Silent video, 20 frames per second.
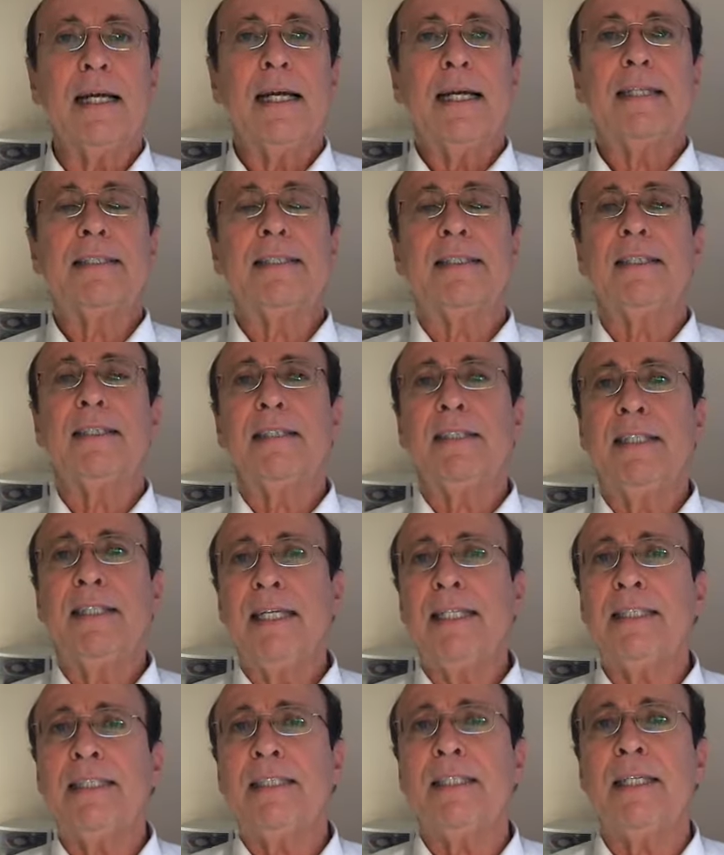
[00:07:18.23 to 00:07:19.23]
It's the
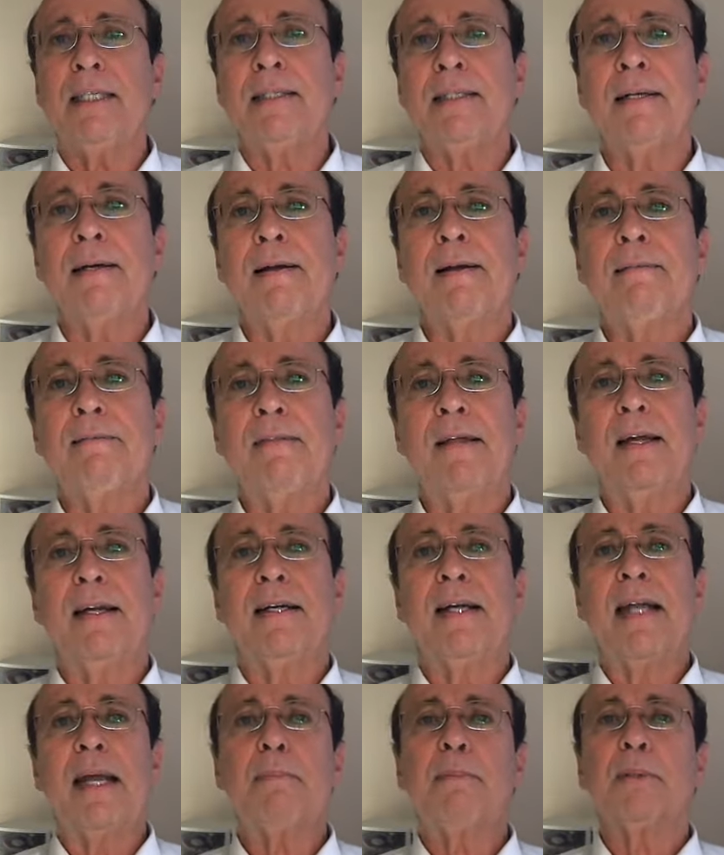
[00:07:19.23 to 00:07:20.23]
teaching that
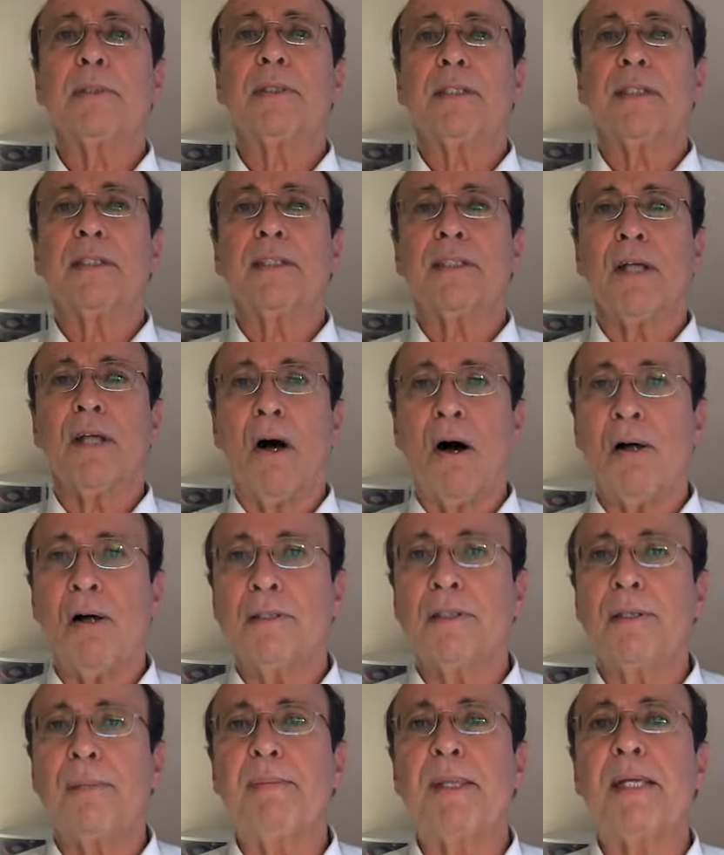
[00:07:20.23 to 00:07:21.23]
enables us
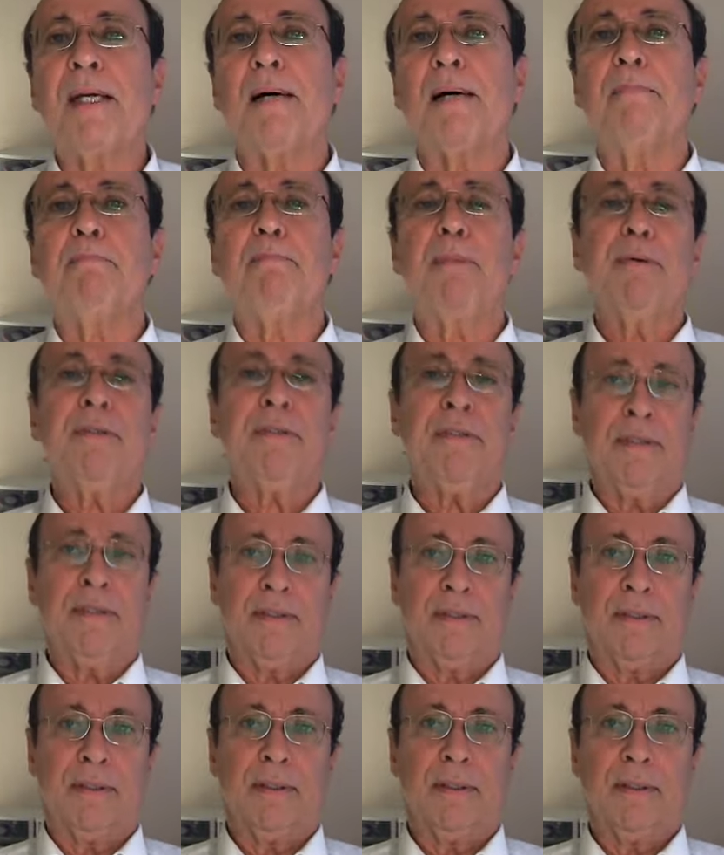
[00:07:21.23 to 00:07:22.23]
all to become
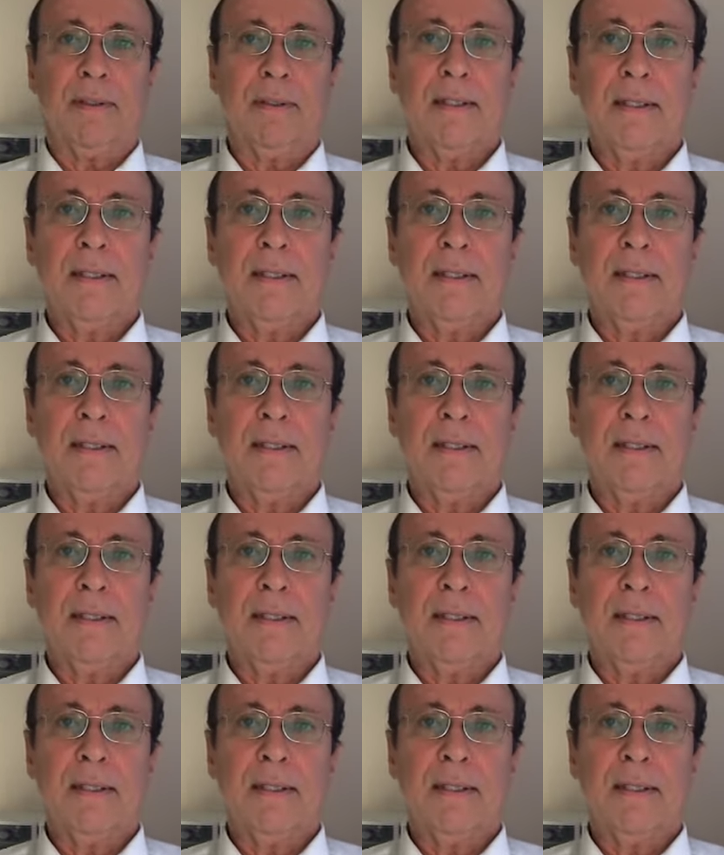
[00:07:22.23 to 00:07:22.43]
Buddhas.